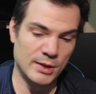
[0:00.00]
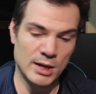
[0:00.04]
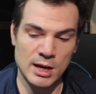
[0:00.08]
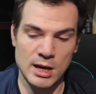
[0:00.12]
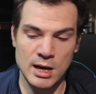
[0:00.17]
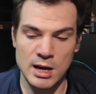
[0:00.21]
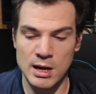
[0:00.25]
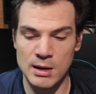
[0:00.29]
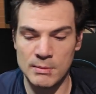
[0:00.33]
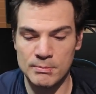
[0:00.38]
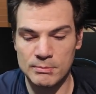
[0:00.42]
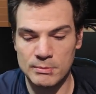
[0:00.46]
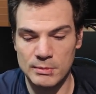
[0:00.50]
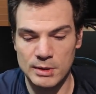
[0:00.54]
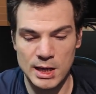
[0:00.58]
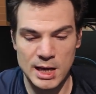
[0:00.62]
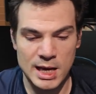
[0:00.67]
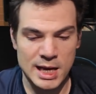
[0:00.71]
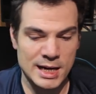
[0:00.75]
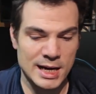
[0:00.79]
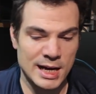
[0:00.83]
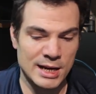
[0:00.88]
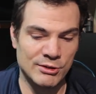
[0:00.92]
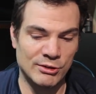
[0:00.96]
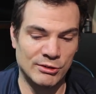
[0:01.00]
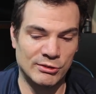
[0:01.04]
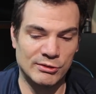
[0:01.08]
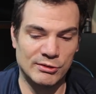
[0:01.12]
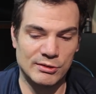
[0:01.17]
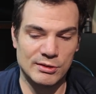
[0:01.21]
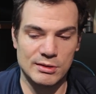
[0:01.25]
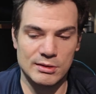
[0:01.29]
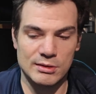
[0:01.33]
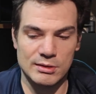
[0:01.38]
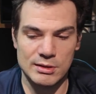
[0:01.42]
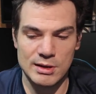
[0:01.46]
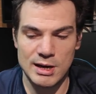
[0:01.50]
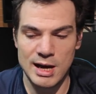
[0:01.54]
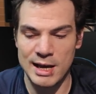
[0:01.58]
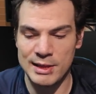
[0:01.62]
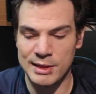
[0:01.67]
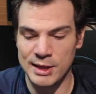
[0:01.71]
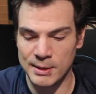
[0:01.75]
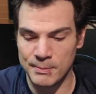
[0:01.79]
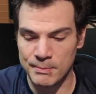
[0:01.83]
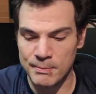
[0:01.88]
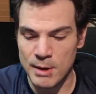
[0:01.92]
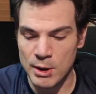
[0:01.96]
And I
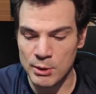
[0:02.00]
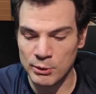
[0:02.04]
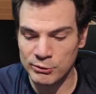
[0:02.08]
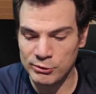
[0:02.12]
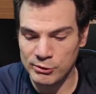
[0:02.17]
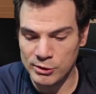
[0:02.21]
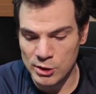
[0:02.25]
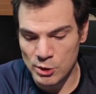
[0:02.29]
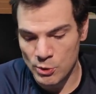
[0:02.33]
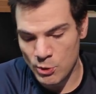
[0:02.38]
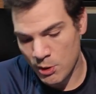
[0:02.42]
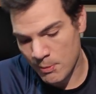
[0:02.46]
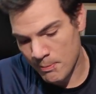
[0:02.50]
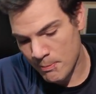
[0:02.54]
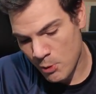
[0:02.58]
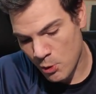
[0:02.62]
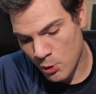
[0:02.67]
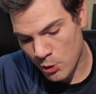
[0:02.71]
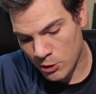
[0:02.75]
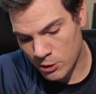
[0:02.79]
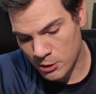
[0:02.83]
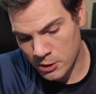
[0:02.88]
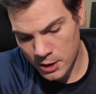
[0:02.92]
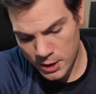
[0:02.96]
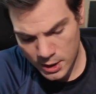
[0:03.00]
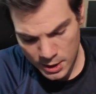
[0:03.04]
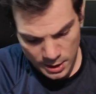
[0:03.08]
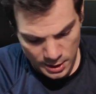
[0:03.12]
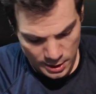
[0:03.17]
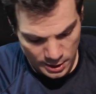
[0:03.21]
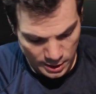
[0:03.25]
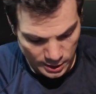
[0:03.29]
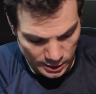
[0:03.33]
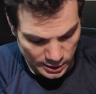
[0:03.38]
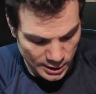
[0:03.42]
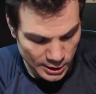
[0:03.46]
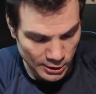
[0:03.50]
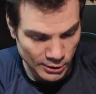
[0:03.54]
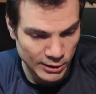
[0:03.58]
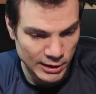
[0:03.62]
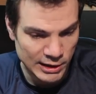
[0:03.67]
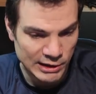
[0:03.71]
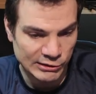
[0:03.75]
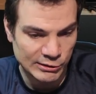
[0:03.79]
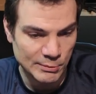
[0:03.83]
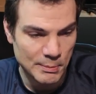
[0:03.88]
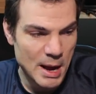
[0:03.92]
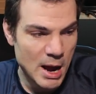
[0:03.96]
think most of you are more
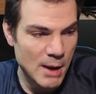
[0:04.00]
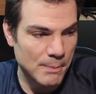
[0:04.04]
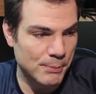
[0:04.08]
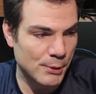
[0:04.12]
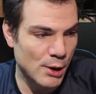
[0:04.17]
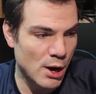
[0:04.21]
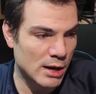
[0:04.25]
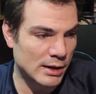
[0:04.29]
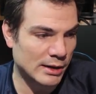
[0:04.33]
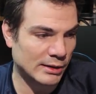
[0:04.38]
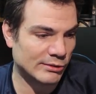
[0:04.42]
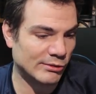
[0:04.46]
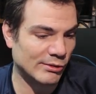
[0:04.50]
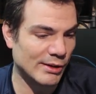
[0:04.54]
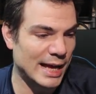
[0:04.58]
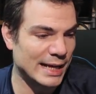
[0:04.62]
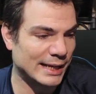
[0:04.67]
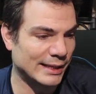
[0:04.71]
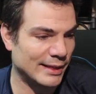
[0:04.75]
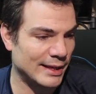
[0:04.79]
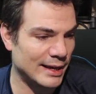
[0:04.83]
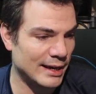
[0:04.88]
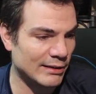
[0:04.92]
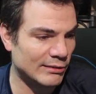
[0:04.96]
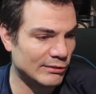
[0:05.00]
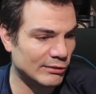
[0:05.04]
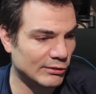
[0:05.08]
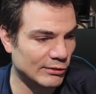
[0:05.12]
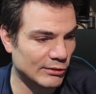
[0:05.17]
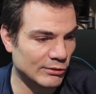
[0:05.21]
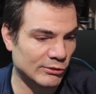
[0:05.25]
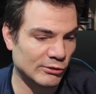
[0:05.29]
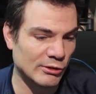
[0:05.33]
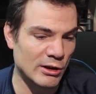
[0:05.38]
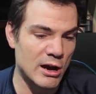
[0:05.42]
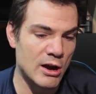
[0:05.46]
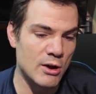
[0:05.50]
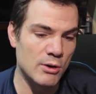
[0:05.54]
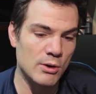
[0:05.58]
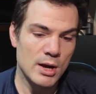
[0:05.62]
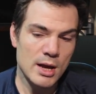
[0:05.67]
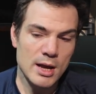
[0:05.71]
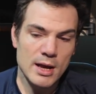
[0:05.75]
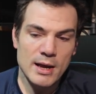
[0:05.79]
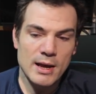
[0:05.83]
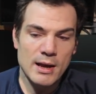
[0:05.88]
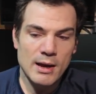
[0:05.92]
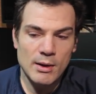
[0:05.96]
curious about products like this. So
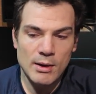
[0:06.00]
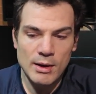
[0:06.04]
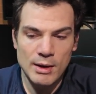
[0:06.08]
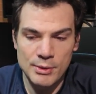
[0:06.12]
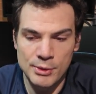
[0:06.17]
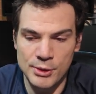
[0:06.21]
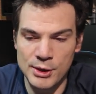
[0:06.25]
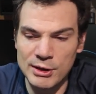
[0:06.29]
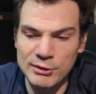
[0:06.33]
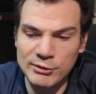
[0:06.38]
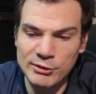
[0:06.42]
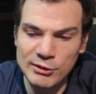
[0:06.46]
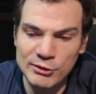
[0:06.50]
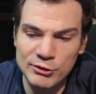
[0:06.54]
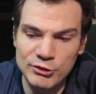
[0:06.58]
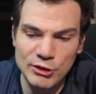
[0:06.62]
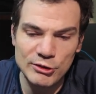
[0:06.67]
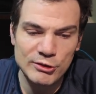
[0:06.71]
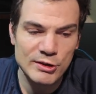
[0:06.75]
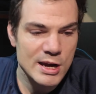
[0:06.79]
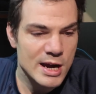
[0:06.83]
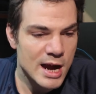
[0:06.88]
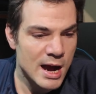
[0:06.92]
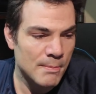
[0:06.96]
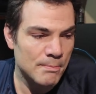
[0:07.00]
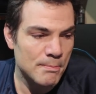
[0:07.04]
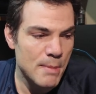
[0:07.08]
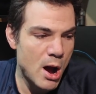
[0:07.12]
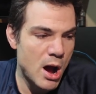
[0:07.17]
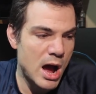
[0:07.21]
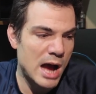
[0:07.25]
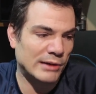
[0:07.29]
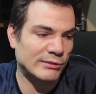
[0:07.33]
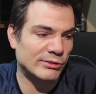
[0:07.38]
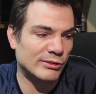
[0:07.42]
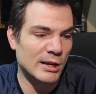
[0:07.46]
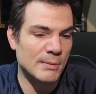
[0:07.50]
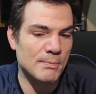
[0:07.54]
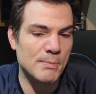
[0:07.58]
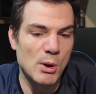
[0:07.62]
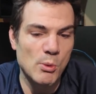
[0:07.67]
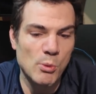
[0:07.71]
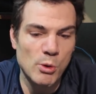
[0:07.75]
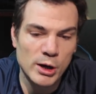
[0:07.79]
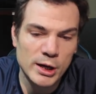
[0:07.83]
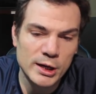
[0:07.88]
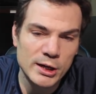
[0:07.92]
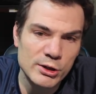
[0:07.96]
this is just an unboxing,
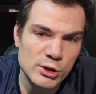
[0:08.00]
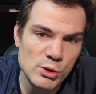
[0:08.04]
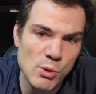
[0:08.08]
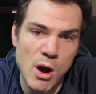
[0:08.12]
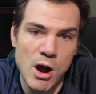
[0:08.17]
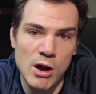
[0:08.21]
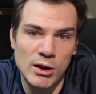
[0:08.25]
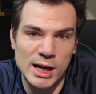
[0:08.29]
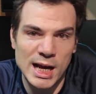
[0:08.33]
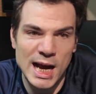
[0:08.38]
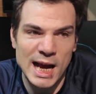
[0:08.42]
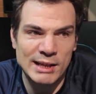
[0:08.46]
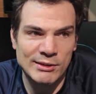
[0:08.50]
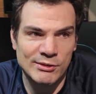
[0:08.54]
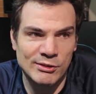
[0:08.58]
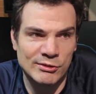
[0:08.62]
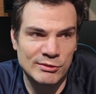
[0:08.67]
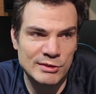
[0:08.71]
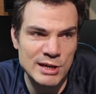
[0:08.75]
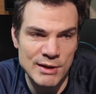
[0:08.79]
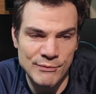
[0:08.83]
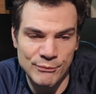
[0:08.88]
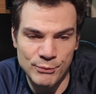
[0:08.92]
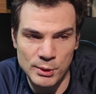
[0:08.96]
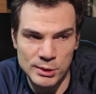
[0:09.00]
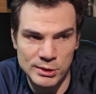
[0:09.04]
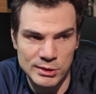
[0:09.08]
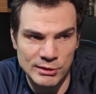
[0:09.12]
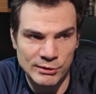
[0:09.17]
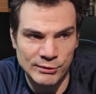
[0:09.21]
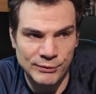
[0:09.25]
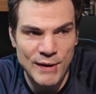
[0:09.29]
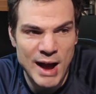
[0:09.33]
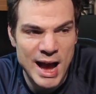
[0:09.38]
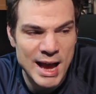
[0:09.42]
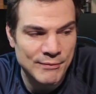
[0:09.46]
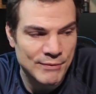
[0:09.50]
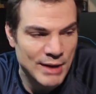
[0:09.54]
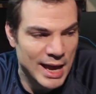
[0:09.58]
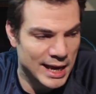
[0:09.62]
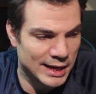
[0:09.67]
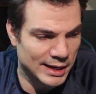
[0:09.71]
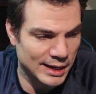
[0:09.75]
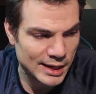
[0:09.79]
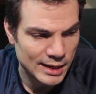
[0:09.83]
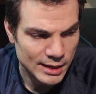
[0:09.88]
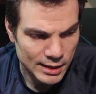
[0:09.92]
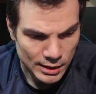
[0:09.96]
but we're going to do all kinds of stuff with this
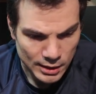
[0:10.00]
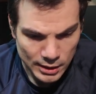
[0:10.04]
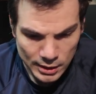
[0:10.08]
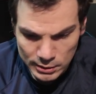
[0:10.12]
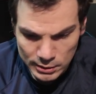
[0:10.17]
580.